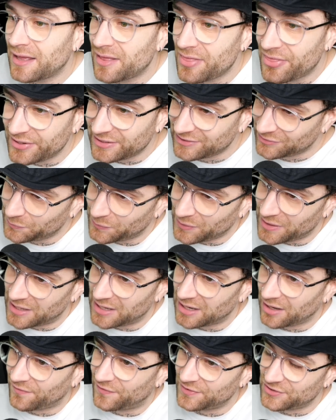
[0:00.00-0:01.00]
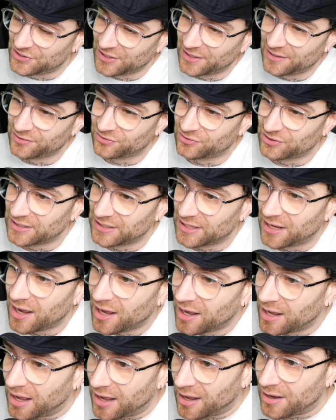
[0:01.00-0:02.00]
this work for Chelsea
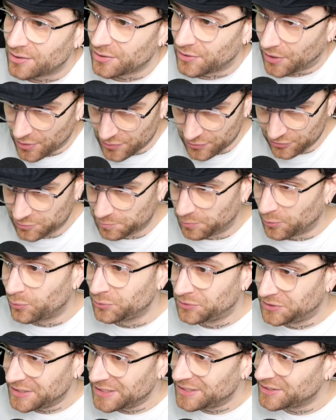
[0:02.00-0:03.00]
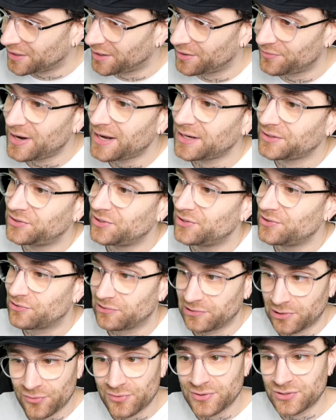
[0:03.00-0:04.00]
are co-sporting directors
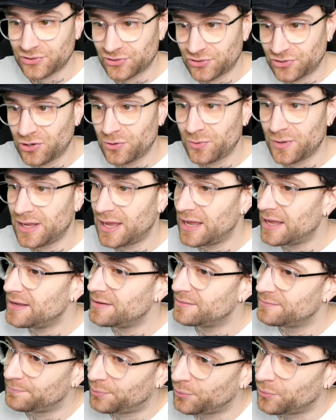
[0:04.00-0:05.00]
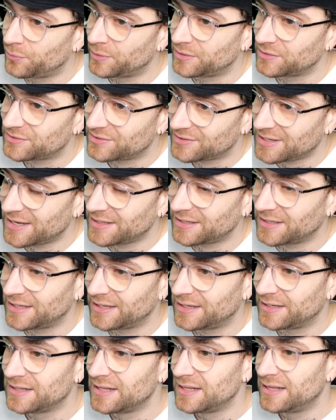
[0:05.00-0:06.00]
Laurence Stewart and Paul
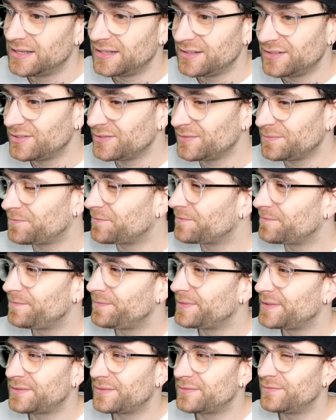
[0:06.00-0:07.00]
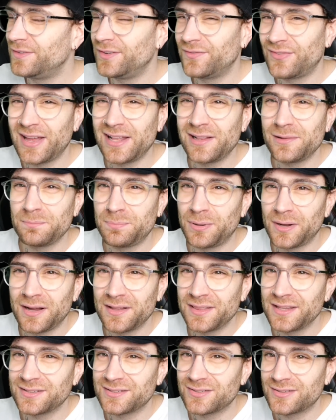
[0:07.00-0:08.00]
Winstanley. Isn't Vivell part
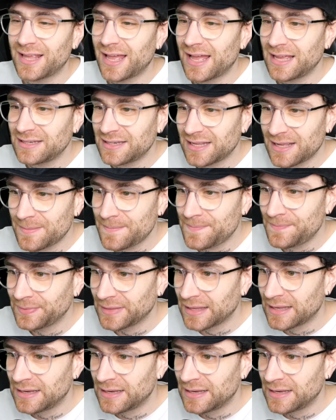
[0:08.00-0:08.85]
of this gang, then?